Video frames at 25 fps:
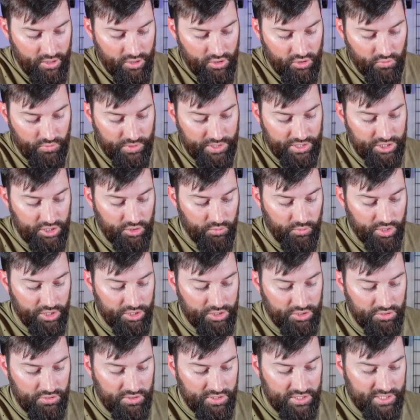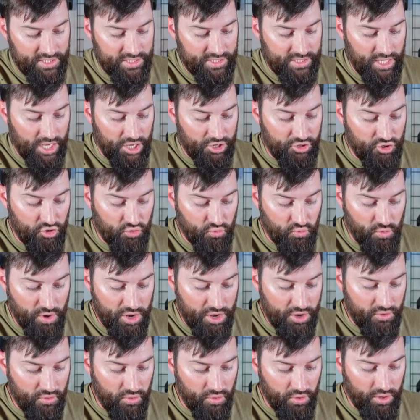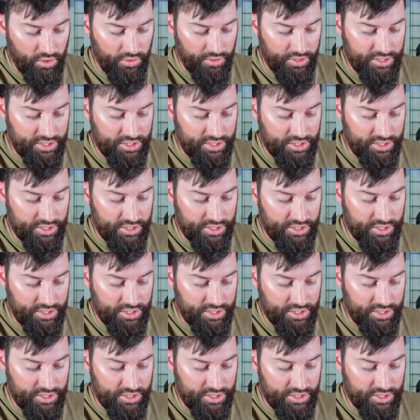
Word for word: The reason you want to do this is under recoil,